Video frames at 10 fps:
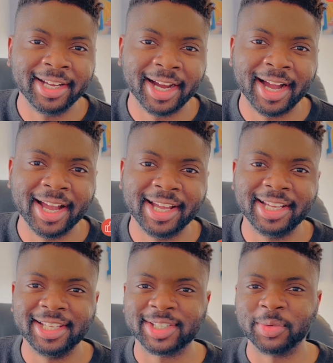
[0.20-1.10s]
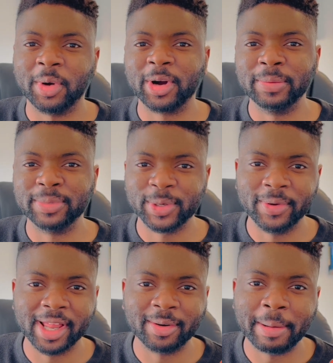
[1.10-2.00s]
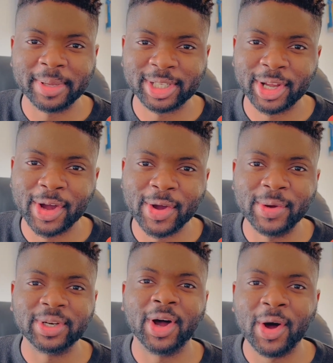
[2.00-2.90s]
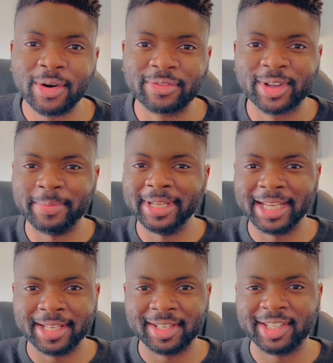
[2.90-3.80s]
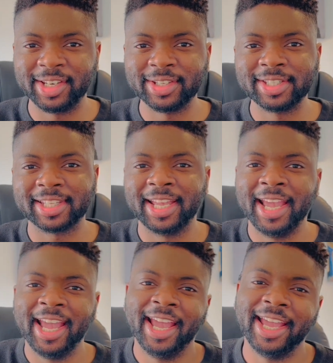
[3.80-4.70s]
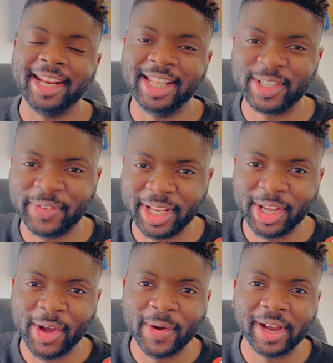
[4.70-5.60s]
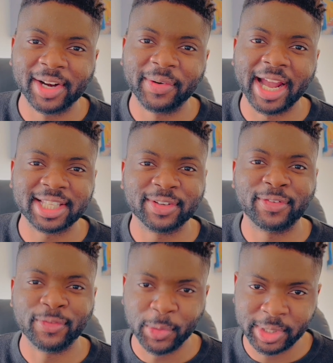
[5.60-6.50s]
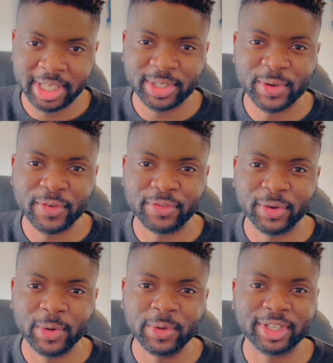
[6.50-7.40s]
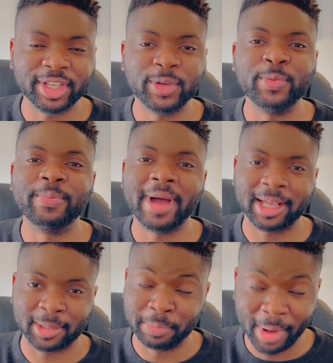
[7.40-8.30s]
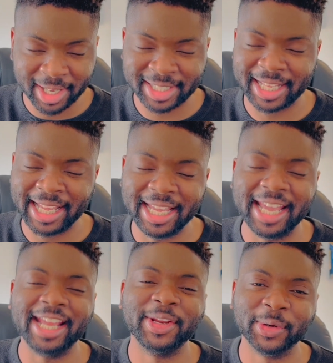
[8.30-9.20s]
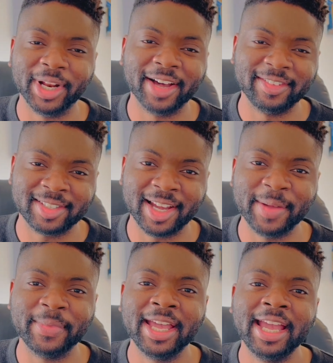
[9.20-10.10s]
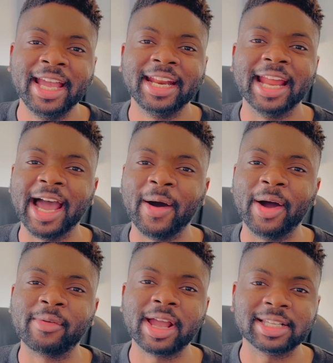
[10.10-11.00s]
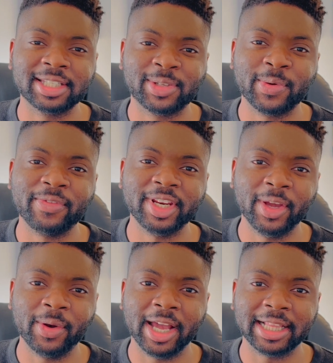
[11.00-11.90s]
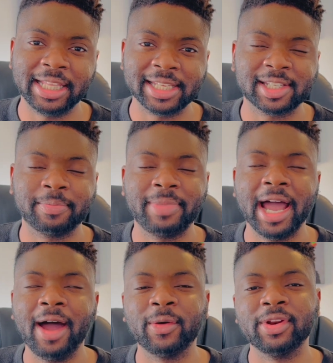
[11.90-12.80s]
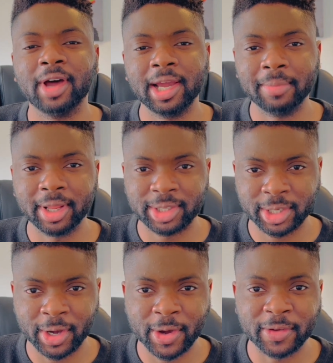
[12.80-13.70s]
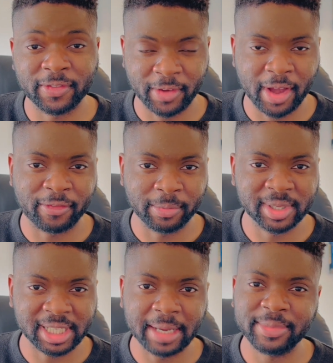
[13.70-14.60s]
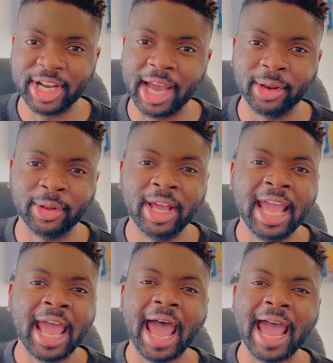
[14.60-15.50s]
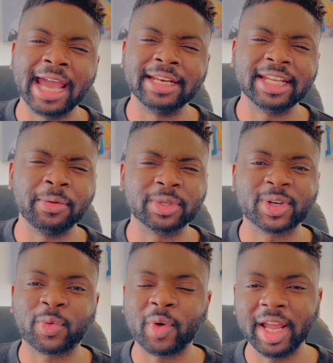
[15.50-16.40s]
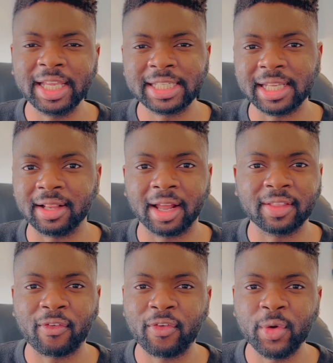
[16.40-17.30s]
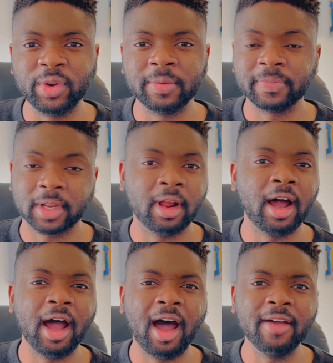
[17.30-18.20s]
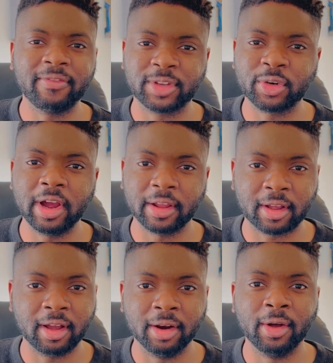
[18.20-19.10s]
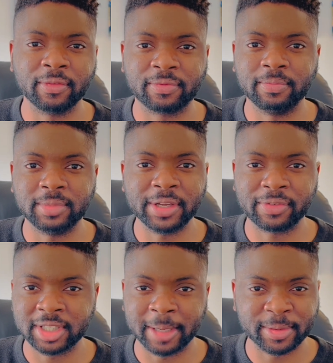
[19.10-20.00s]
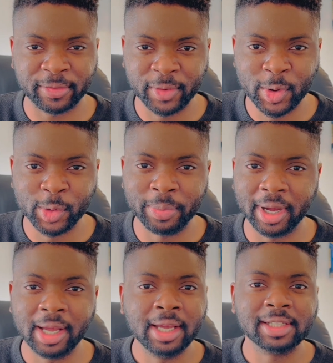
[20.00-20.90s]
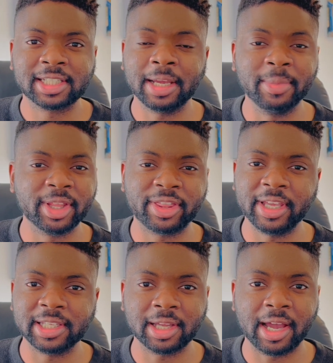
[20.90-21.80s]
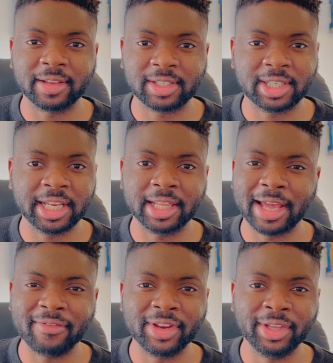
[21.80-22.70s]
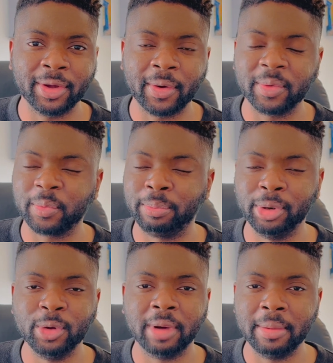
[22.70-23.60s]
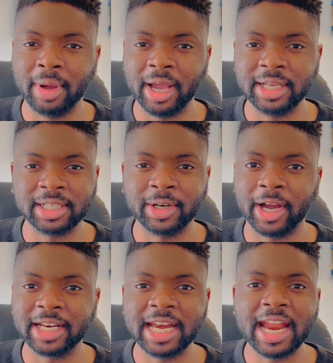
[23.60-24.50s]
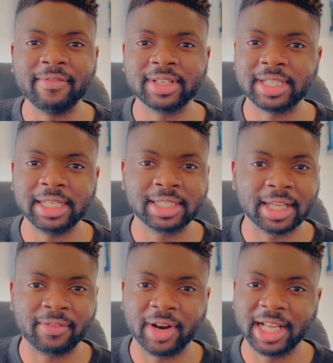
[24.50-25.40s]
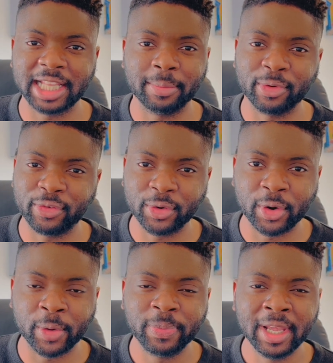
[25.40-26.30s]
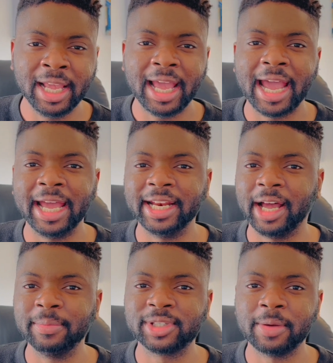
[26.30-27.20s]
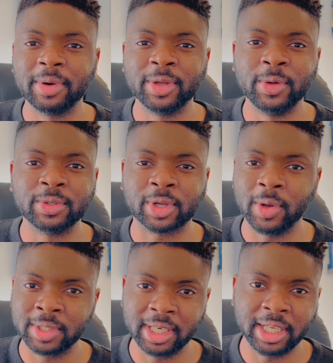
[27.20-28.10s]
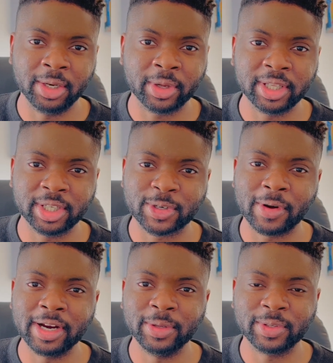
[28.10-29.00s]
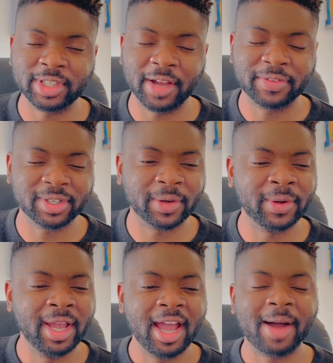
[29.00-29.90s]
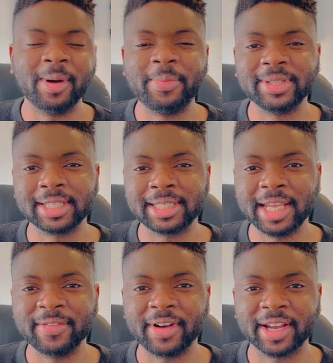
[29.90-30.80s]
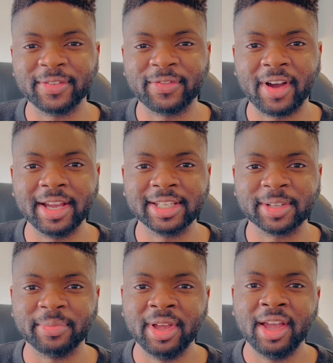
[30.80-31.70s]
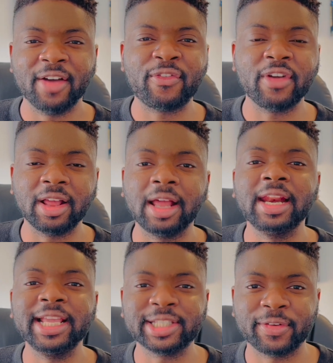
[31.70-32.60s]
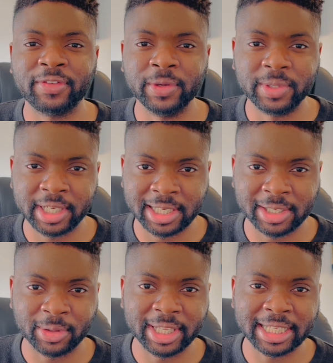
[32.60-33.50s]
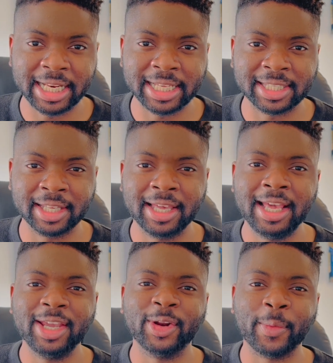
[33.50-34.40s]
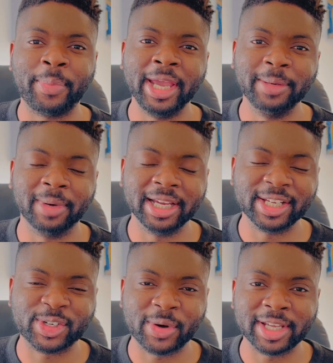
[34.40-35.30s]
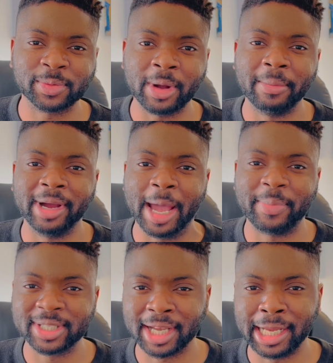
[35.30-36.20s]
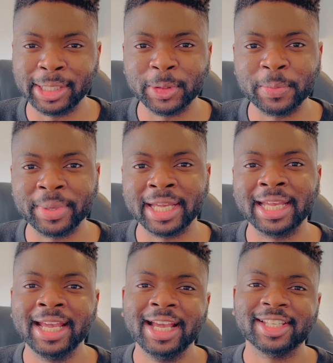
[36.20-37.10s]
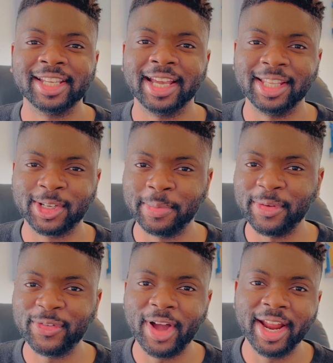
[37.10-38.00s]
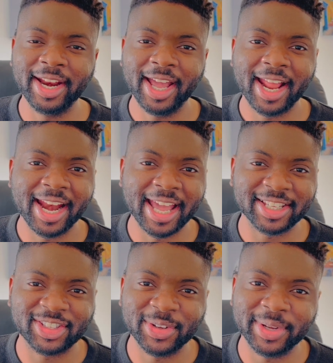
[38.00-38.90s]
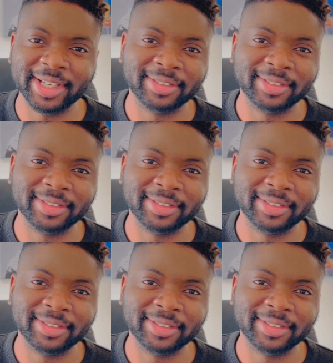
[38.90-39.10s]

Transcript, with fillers: guys, and welcome to another episode of Kabir Considers. In this video, I'm going to react to 42 foods that you must eat in your lifetime. Now, I reacted to a video like this about 9 months ago from the same channel, and it was crazy. Like the food, like I've tried a lot of different types of food, but some of the things that I'd seen in that video blew my mind. You know, I'd never seen stuff like that before, and I'm someone who's constantly looking to try new stuff, so I'm hoping to see if I can find some, at least a few dishes on this list that, you know, piqued my interest, whet my appetite a little bit. So yeah, this should be fun. Let's do it.